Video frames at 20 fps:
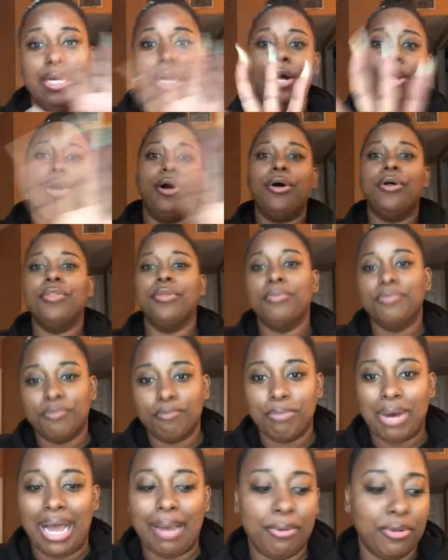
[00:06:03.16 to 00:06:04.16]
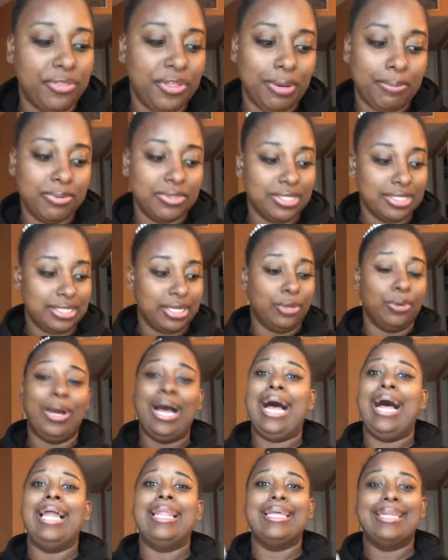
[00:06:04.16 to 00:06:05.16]
all the Bible thumpers is going to
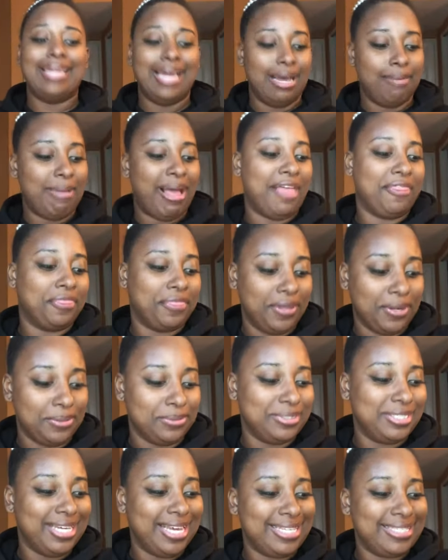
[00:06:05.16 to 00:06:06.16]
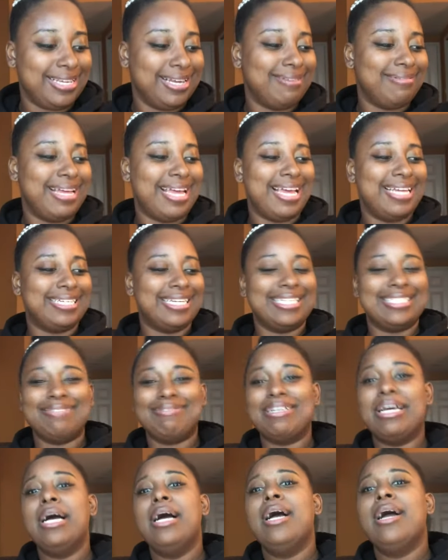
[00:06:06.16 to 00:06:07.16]
holler down my throat. She's a witch, she's a
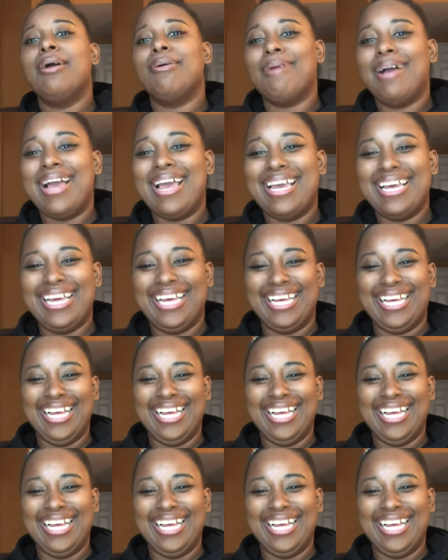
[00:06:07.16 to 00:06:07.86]
witch, right?